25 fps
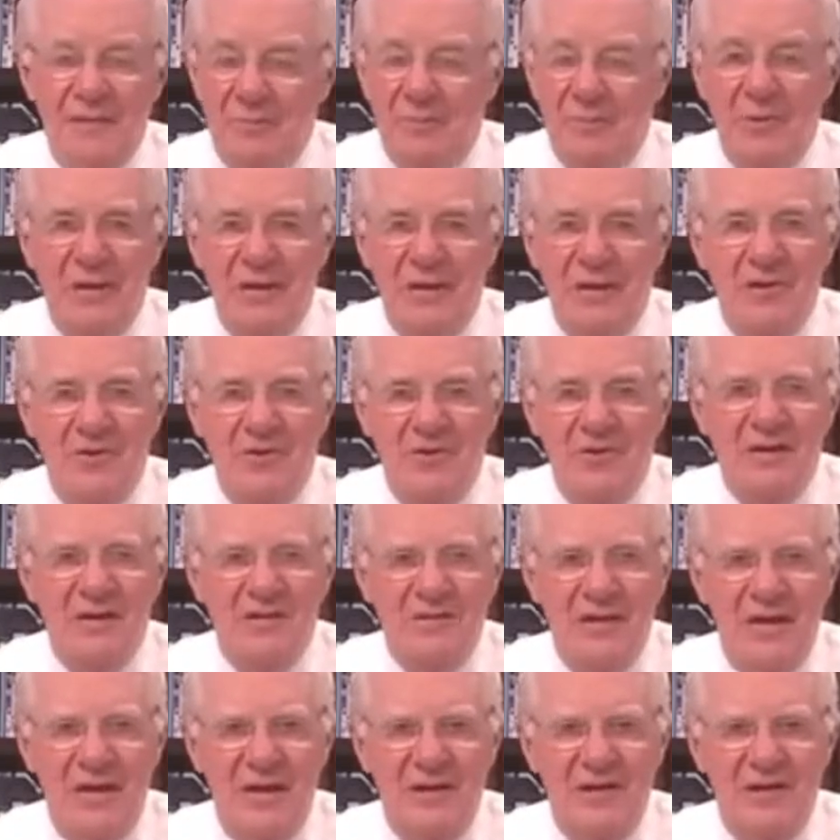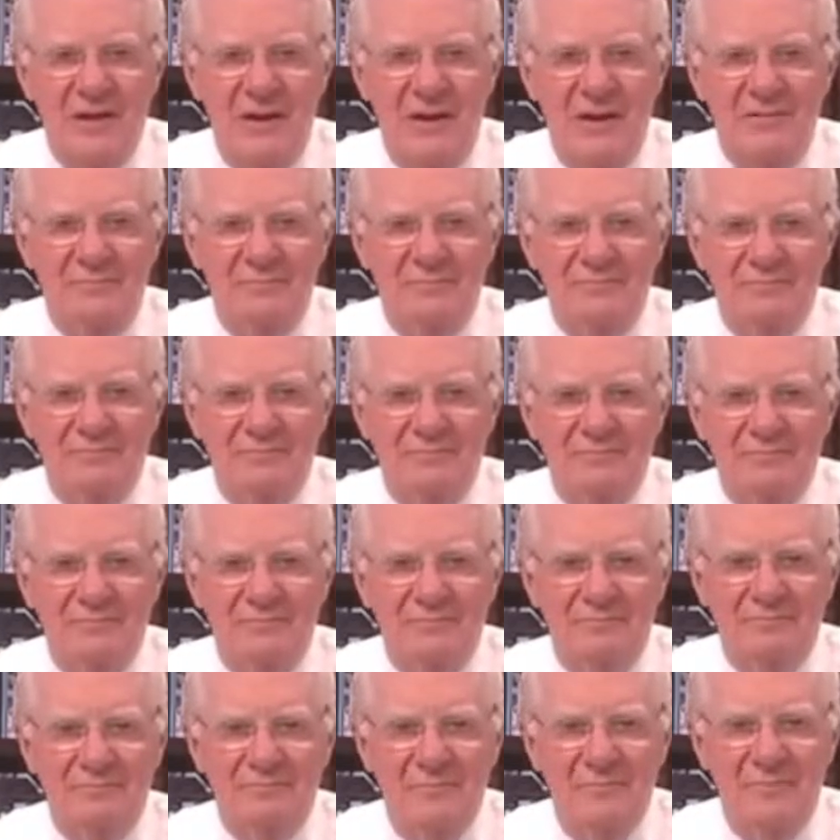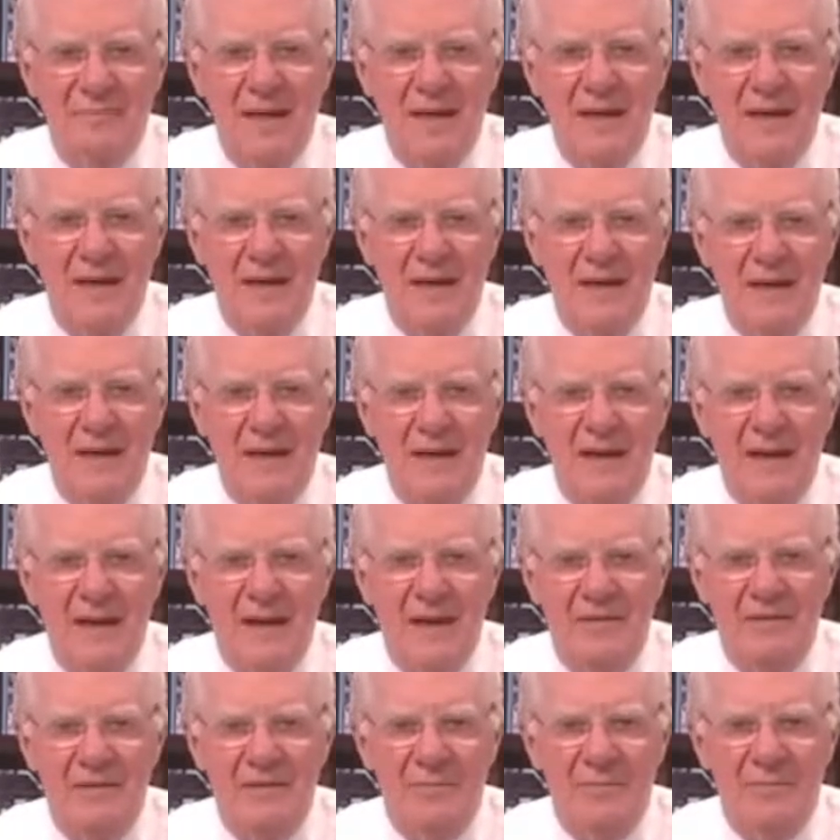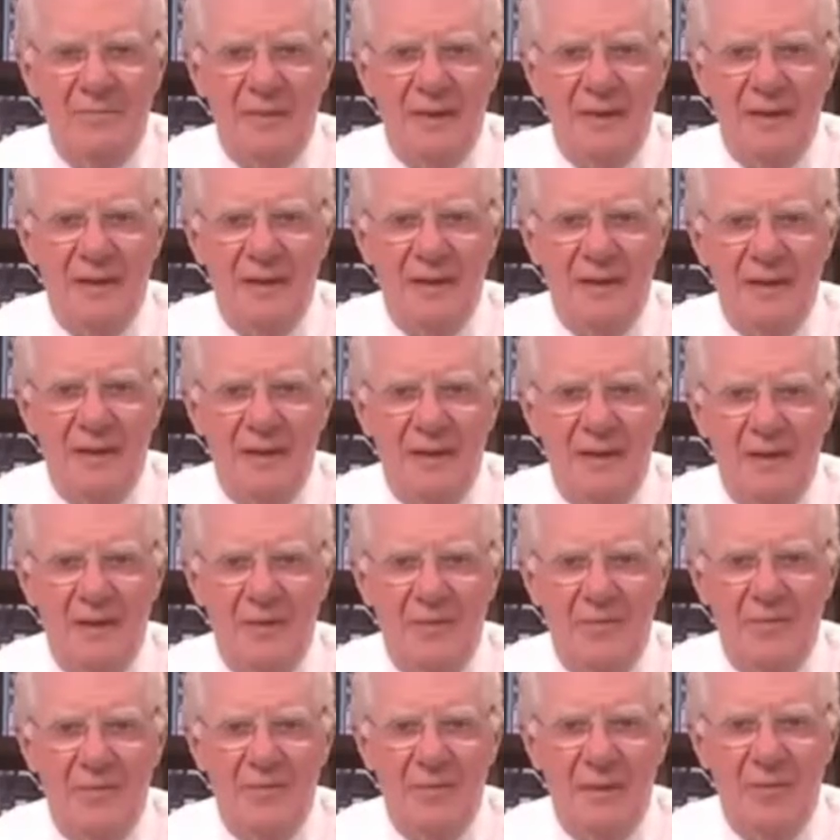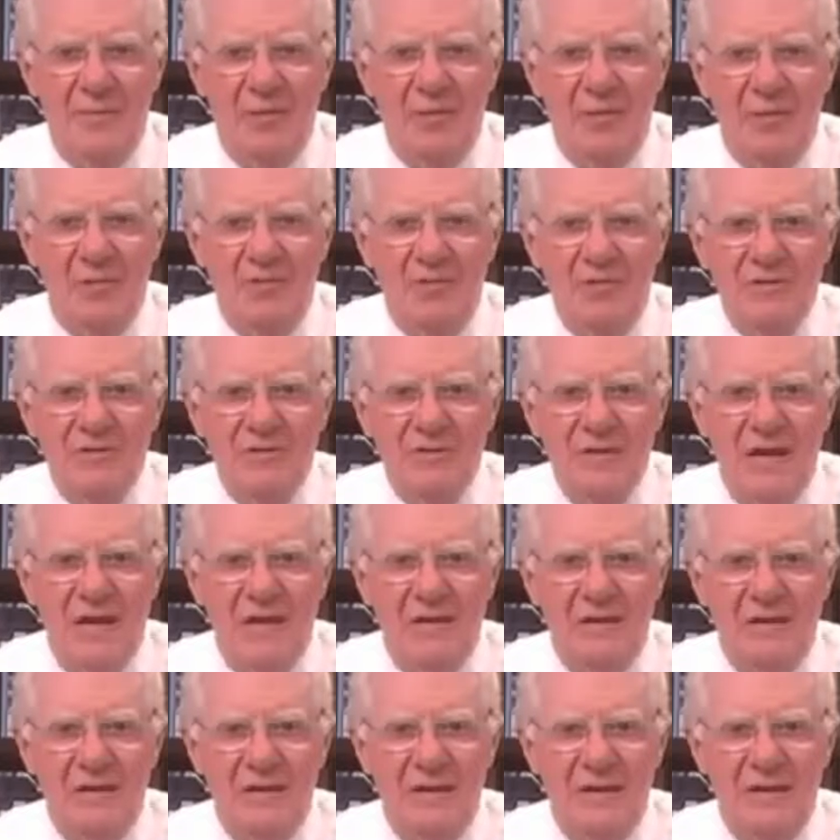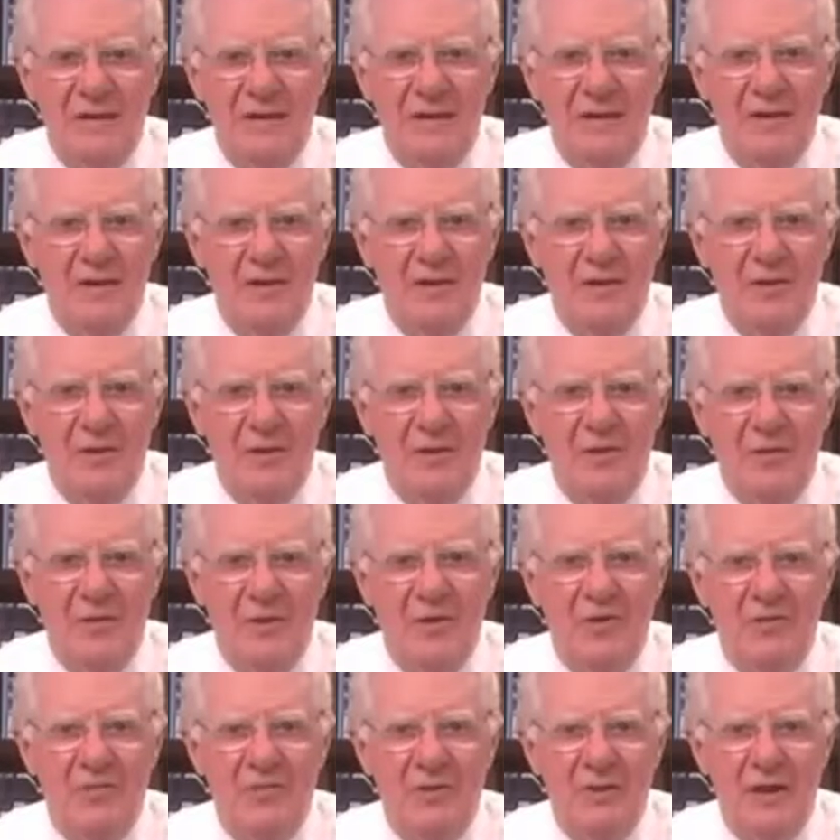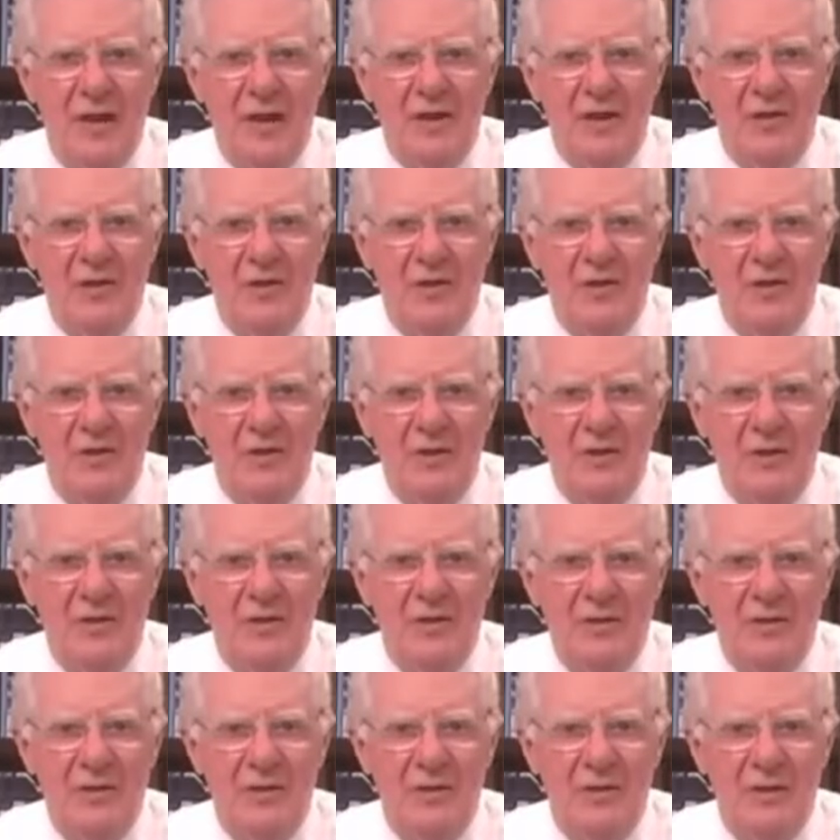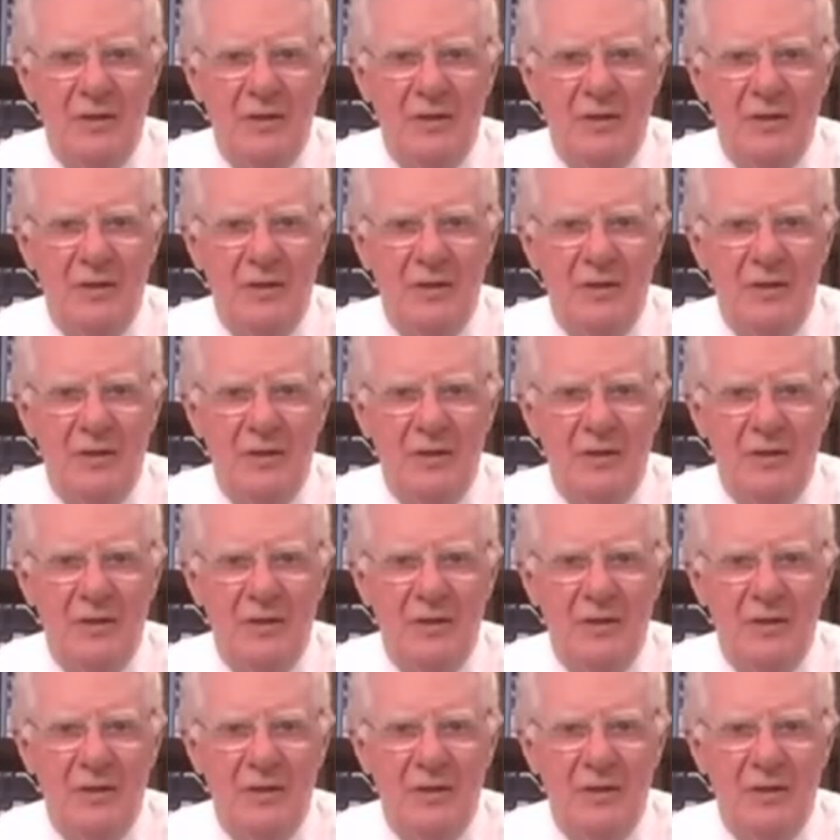It's pretty interesting, isn't it? Now, remember what we said? Don't go for that goal.